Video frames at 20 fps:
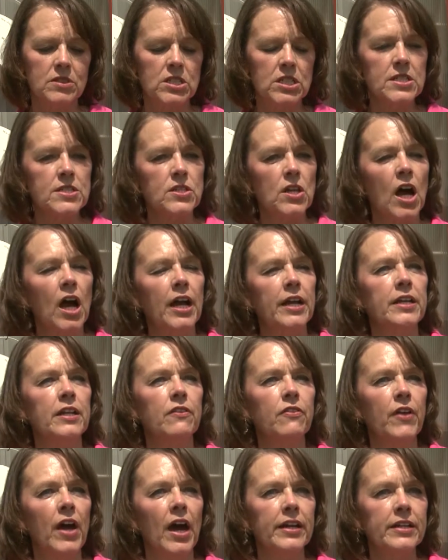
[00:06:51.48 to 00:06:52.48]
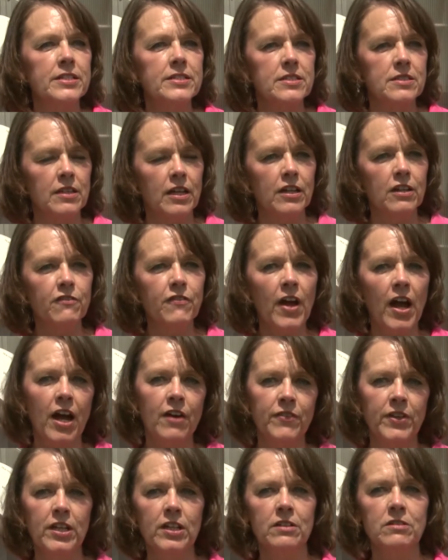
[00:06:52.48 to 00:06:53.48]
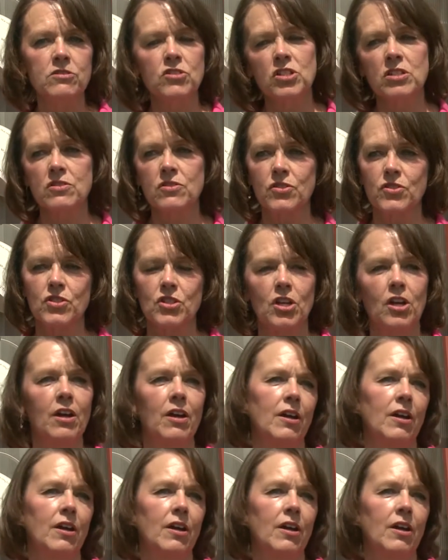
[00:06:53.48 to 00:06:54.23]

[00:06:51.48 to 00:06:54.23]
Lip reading: decided that instead of having just